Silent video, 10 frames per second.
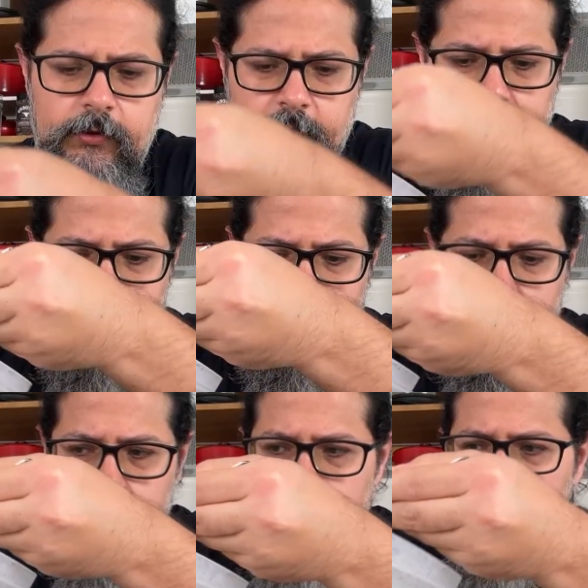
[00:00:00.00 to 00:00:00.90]

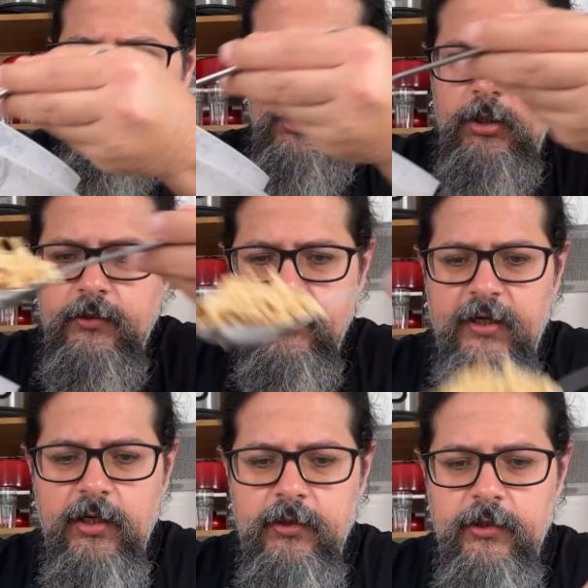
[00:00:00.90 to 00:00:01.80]
So, okay, let's get
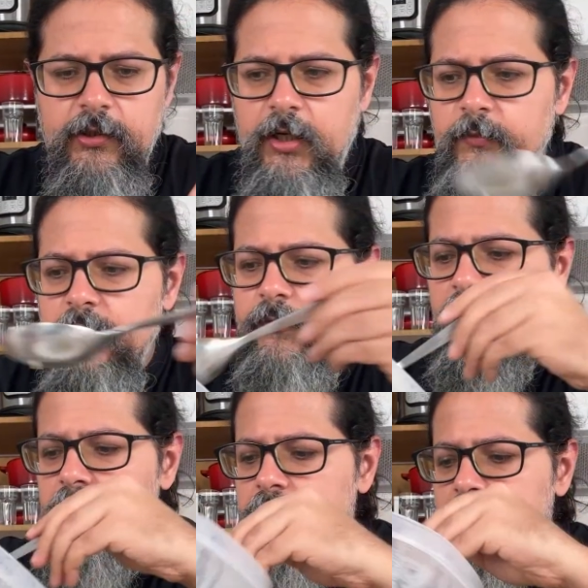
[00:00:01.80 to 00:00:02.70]
100 grams of
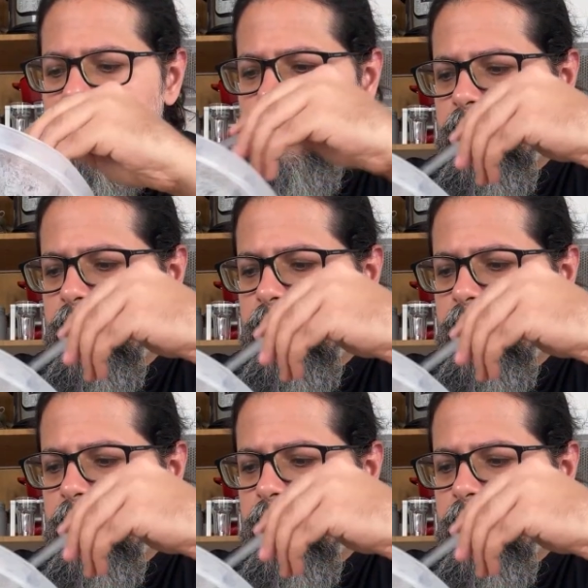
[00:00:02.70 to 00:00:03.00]
rice.